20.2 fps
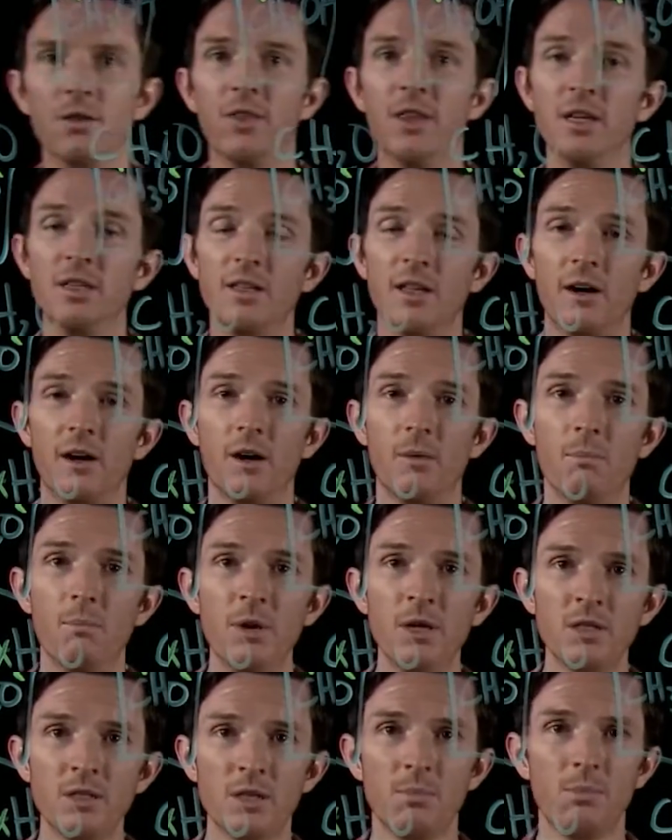So things that are
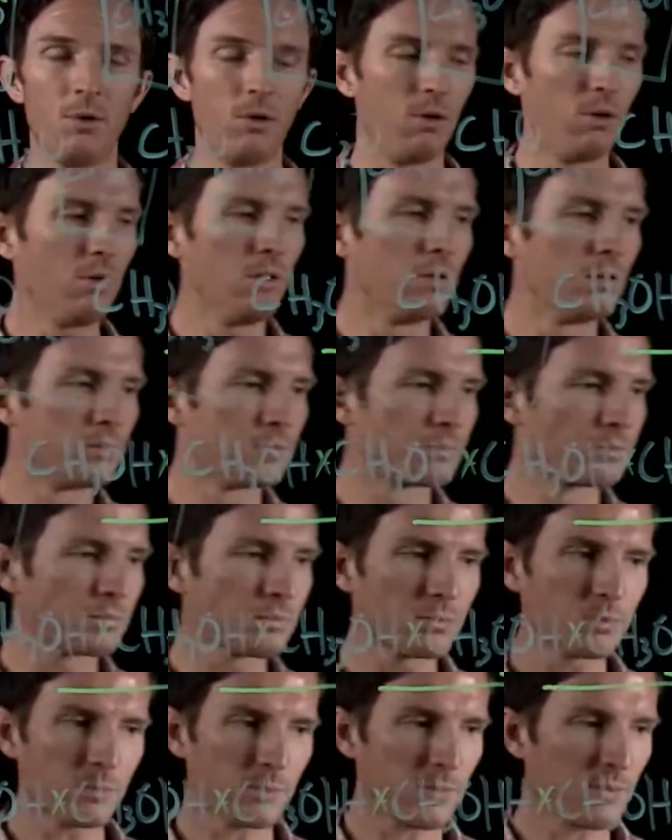immiscible
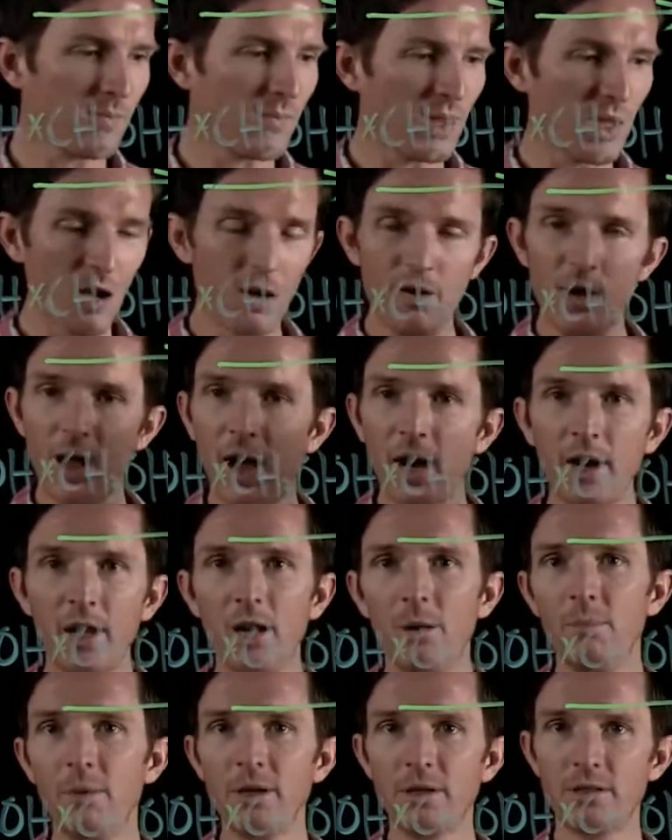are
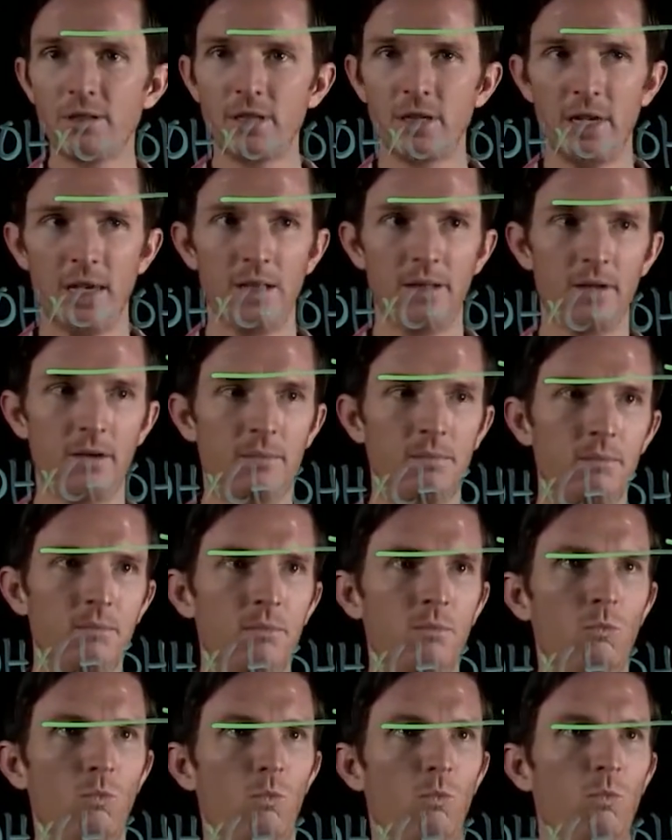not going to mix together.
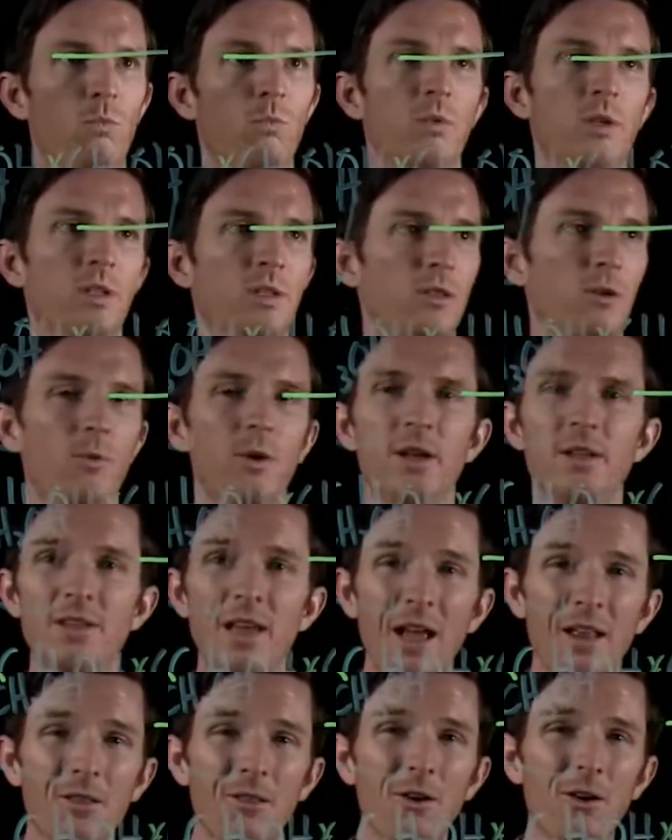So what
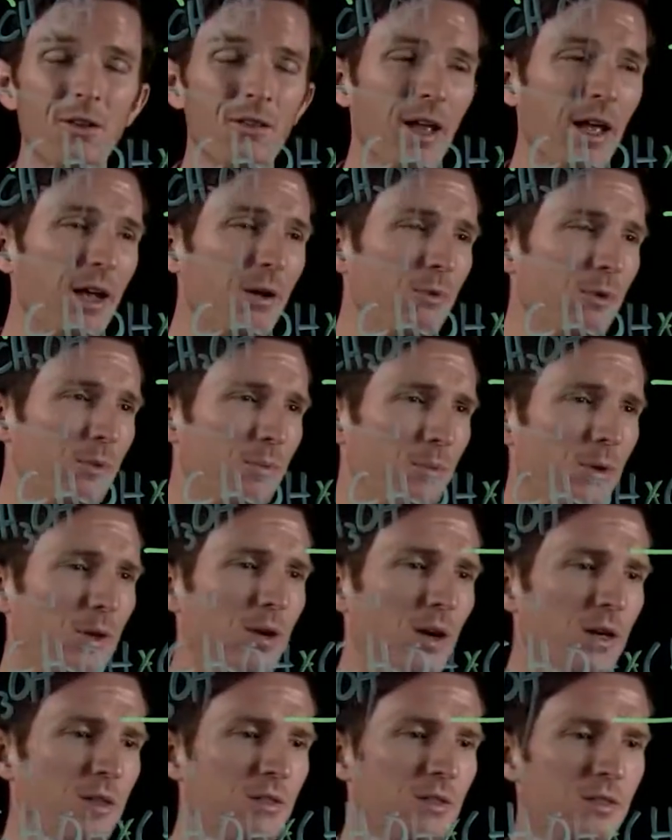does that look like with
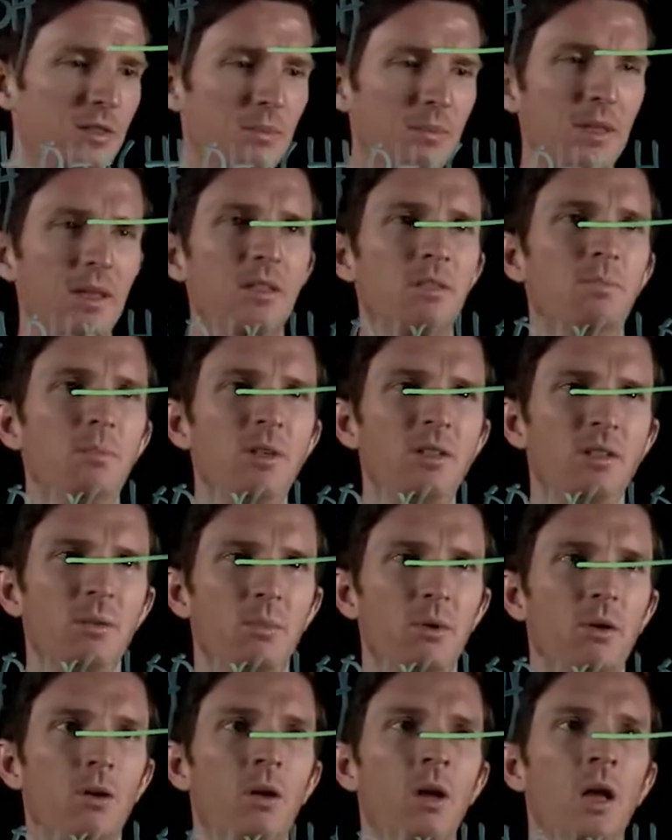regards to something that's
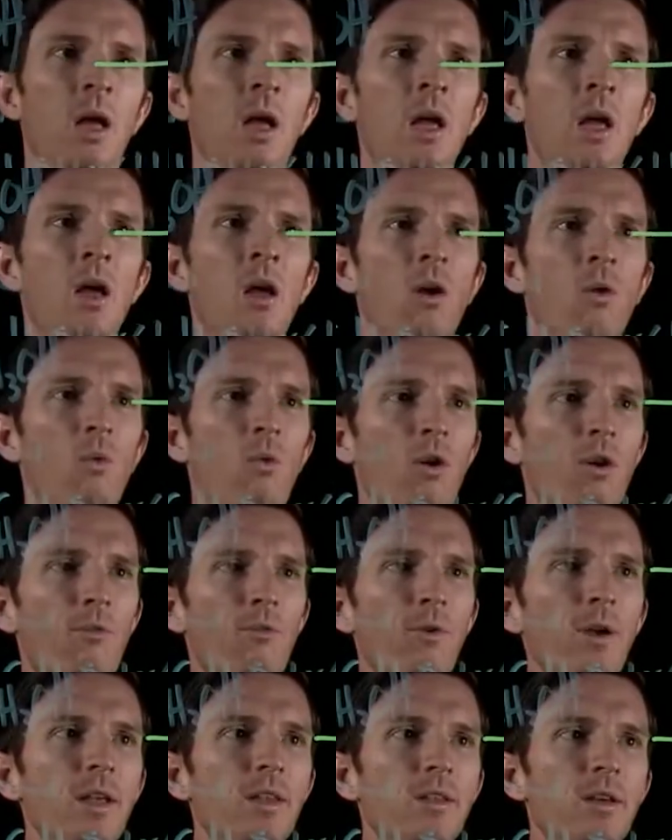miscible?
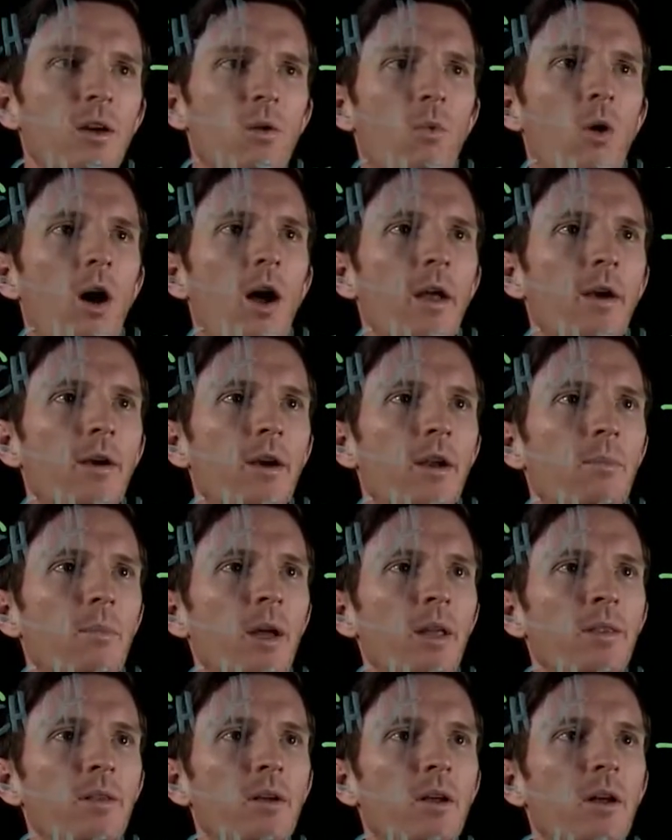Well, if we took water and
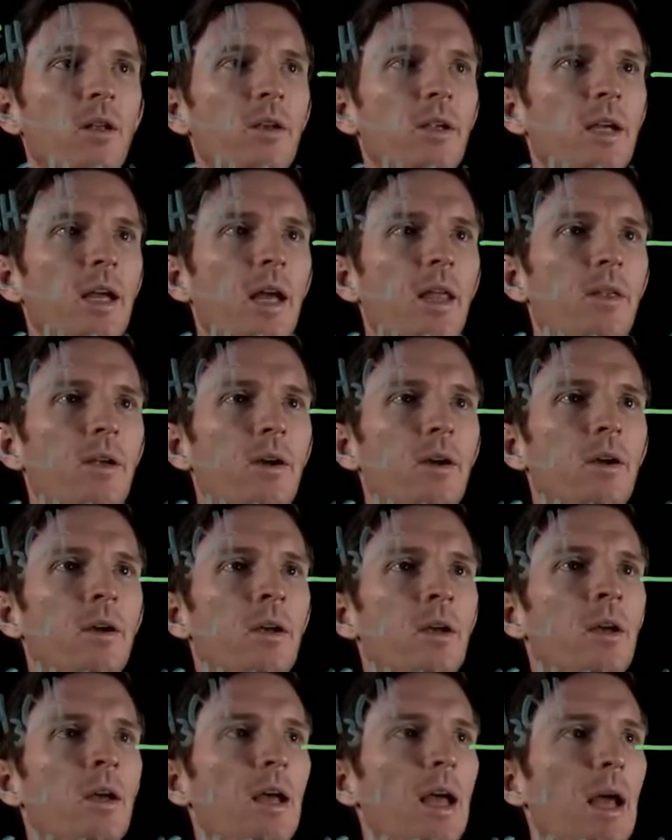methanol
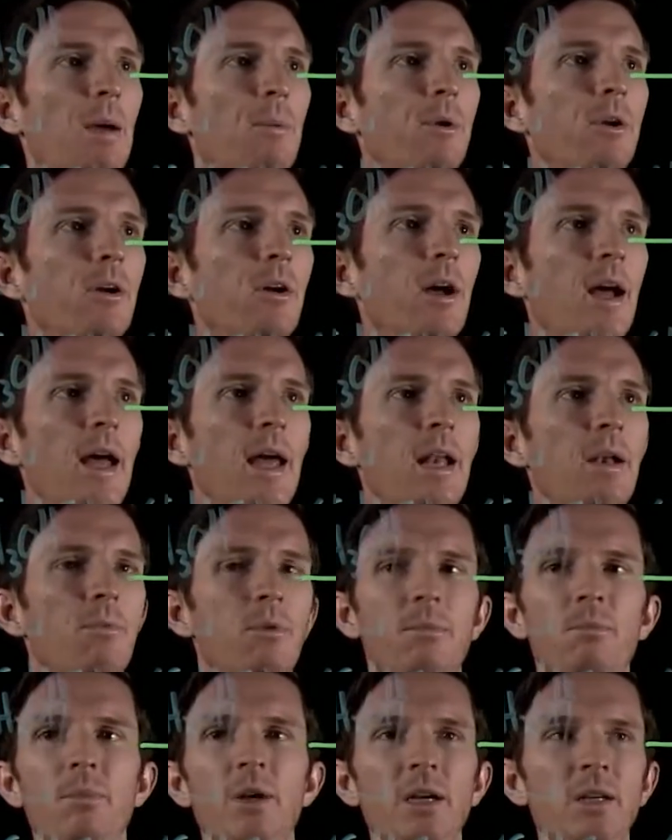together and we go ahead
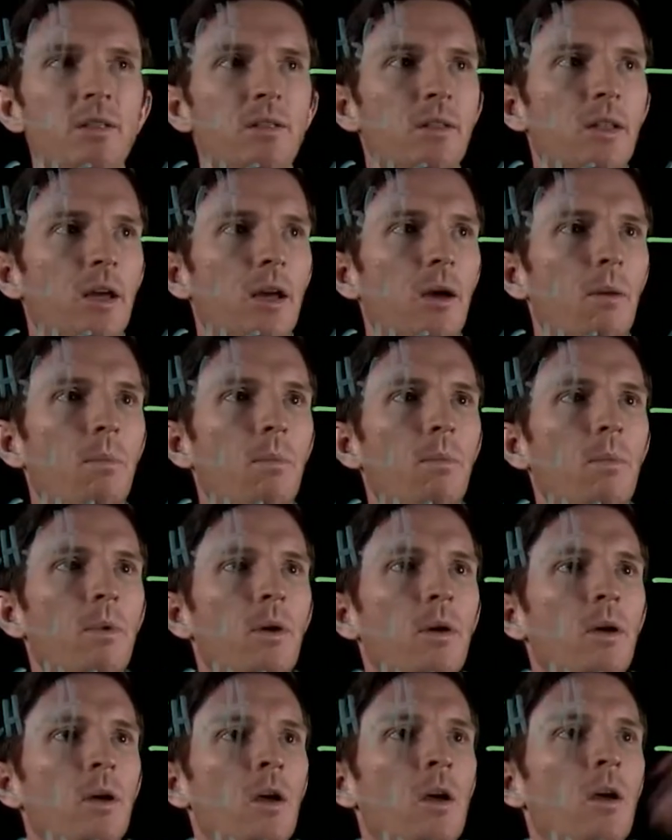and we mix them,
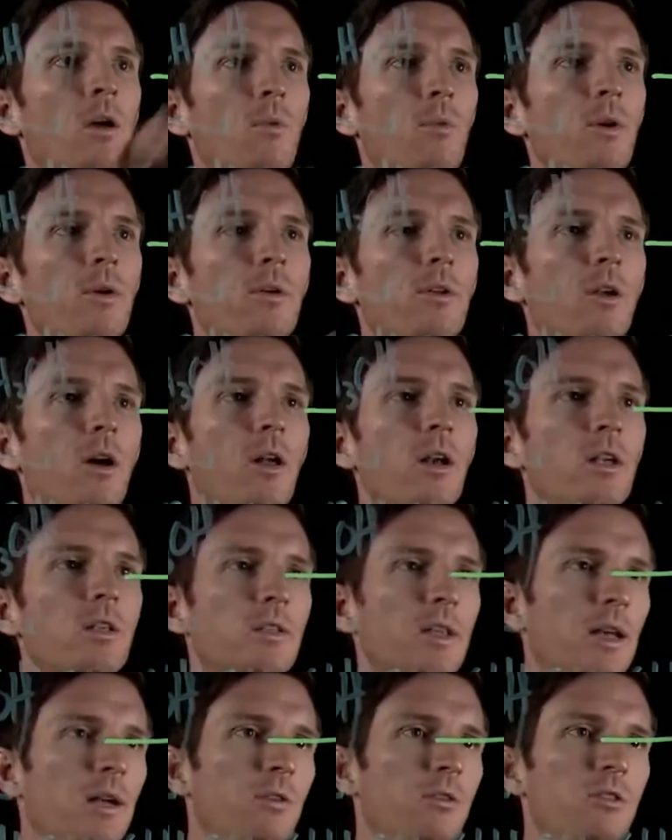we would
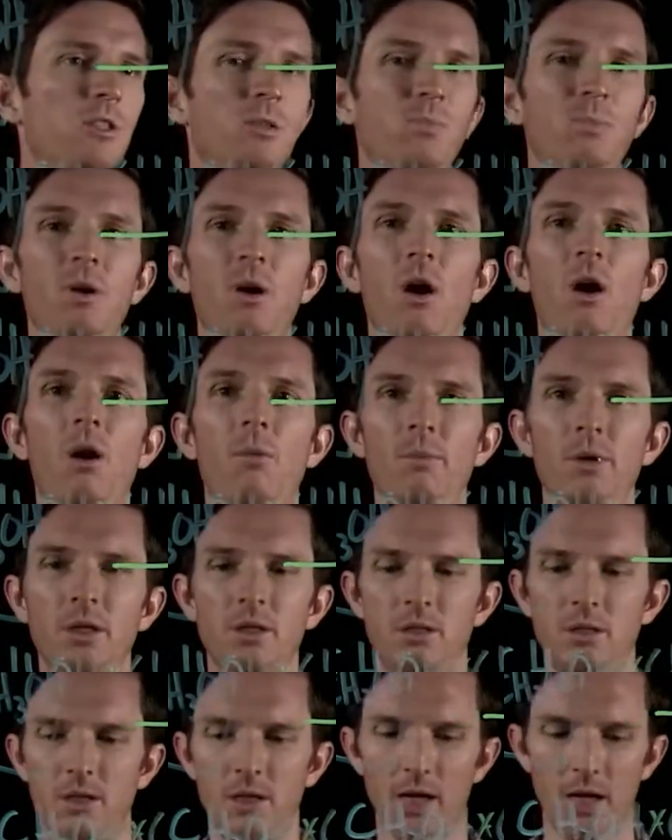notice that it would just be all
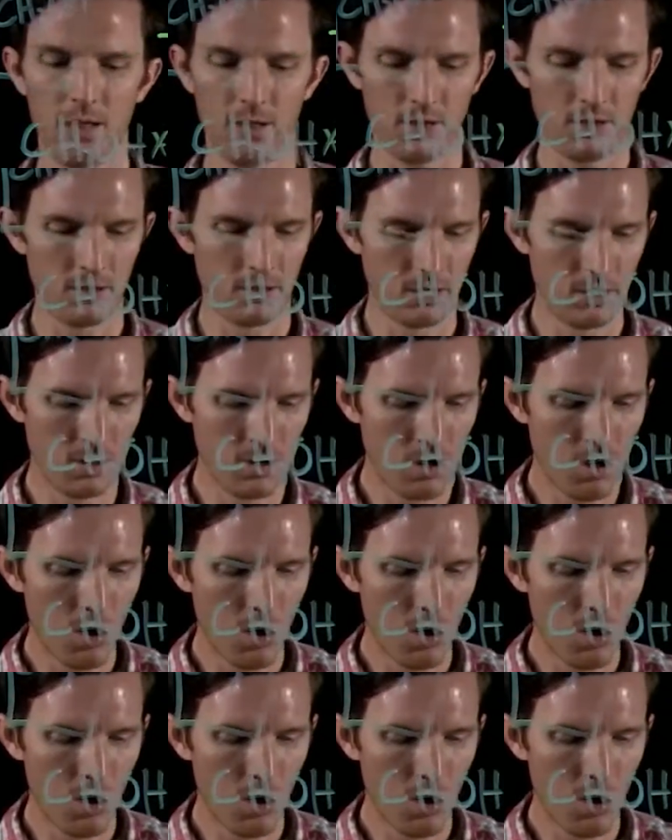mixed together.